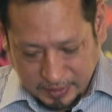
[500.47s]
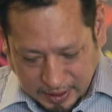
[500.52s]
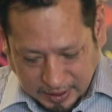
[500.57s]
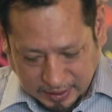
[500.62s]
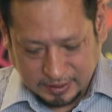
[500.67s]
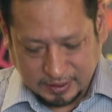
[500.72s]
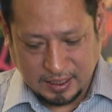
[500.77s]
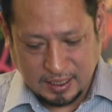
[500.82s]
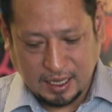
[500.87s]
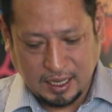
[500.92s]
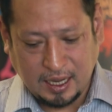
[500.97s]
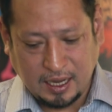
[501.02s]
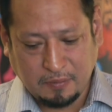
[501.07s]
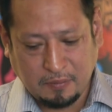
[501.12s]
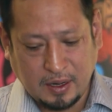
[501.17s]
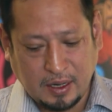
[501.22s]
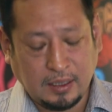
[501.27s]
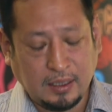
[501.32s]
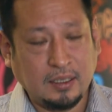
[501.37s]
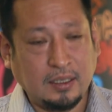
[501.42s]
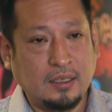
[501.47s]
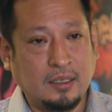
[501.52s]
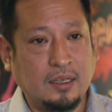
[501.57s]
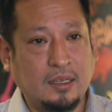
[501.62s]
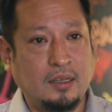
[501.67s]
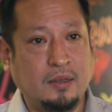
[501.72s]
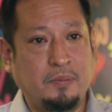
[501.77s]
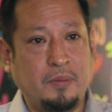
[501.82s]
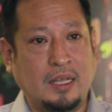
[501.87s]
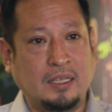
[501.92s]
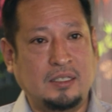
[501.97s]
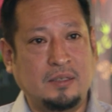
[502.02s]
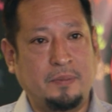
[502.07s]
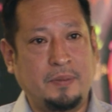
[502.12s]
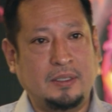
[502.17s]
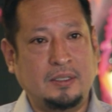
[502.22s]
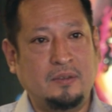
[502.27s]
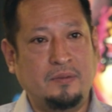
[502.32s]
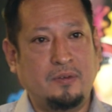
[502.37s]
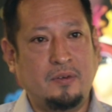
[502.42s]
Yes, I have one as a
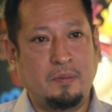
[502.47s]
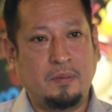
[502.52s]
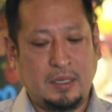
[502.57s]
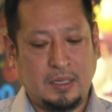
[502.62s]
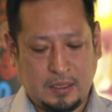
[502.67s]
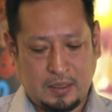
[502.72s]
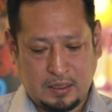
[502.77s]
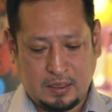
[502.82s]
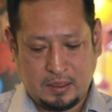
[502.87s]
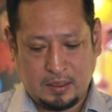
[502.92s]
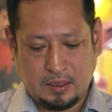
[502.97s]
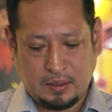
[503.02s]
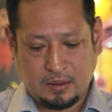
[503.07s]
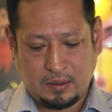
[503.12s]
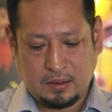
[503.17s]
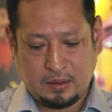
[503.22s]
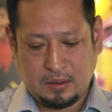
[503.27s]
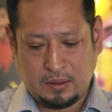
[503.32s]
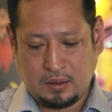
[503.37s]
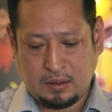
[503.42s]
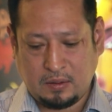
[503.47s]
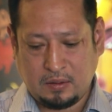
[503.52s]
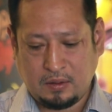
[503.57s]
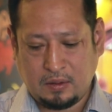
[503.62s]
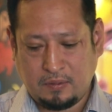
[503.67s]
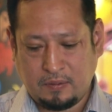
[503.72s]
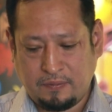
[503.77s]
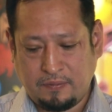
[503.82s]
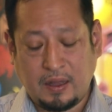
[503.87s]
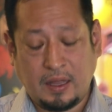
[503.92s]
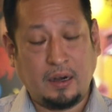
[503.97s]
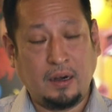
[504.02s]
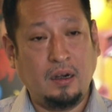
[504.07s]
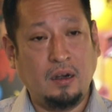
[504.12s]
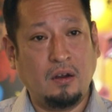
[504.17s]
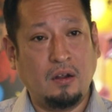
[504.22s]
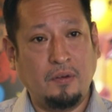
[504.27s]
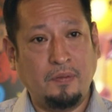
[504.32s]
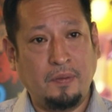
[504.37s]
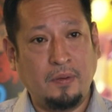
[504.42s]
present from a
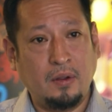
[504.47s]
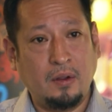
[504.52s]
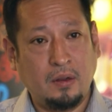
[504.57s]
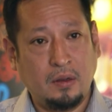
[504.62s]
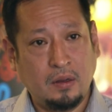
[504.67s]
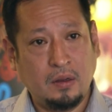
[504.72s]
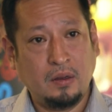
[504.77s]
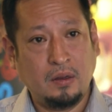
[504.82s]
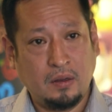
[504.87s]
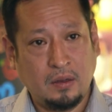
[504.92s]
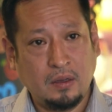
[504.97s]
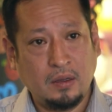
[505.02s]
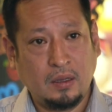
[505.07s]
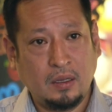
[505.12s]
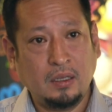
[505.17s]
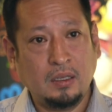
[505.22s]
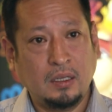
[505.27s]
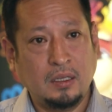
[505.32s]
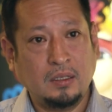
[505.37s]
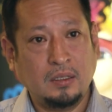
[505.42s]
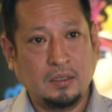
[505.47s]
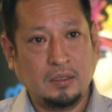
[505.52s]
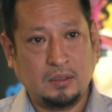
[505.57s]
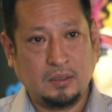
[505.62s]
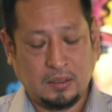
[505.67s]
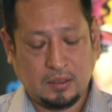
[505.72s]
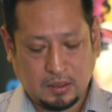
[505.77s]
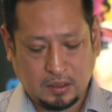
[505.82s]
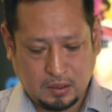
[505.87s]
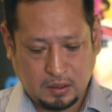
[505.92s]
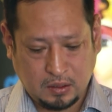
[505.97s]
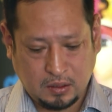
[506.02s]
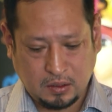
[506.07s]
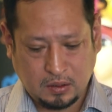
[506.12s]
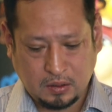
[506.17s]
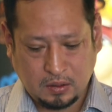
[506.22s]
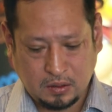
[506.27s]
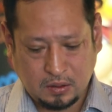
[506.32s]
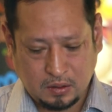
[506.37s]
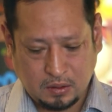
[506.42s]
father-in-law.
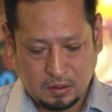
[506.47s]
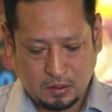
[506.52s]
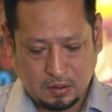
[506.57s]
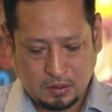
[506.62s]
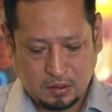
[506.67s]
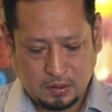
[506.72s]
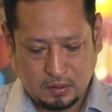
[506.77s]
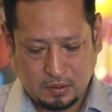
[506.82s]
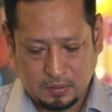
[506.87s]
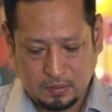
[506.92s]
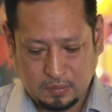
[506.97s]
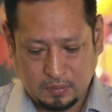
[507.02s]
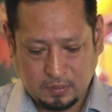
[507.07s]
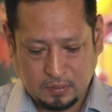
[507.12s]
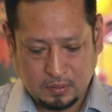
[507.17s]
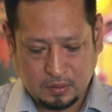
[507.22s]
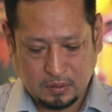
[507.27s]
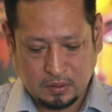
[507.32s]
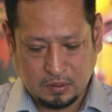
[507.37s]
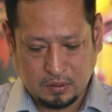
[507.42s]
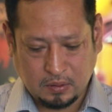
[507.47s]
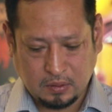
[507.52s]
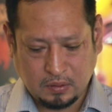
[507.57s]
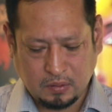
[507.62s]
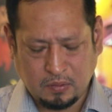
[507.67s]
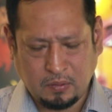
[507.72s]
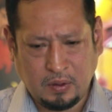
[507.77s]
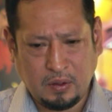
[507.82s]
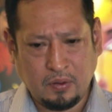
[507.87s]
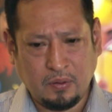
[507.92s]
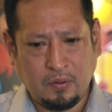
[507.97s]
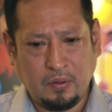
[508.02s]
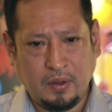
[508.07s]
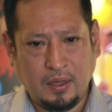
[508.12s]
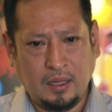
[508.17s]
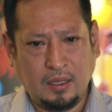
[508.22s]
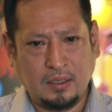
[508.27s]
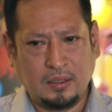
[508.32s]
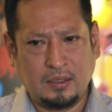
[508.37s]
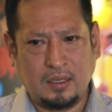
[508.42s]
So we do with
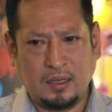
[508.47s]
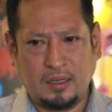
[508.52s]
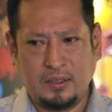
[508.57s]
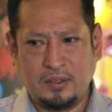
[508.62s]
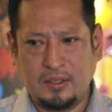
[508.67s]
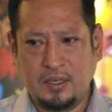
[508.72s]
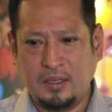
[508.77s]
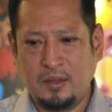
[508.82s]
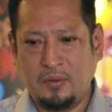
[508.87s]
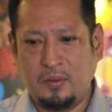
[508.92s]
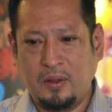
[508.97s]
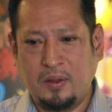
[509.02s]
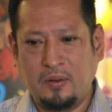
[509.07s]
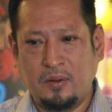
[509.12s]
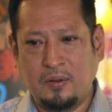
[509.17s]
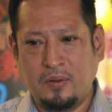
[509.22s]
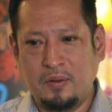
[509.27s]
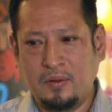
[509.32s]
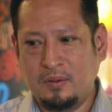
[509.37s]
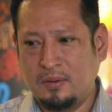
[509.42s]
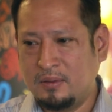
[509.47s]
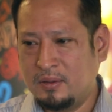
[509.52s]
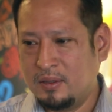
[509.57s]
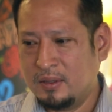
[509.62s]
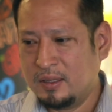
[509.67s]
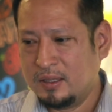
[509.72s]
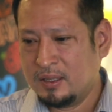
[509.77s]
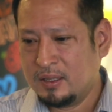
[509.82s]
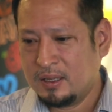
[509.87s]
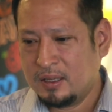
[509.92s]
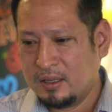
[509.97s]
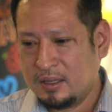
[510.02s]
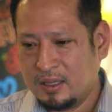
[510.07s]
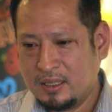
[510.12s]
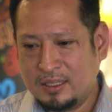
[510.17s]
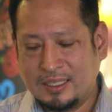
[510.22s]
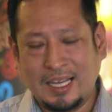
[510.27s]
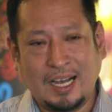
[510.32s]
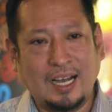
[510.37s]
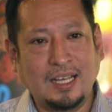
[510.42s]
this actually we do
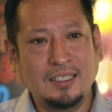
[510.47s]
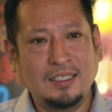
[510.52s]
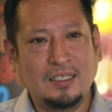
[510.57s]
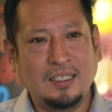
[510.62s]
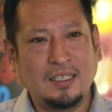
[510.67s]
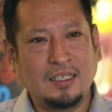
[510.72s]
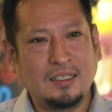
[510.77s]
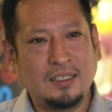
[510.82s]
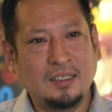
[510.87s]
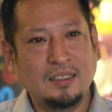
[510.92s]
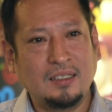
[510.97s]
Sagansar.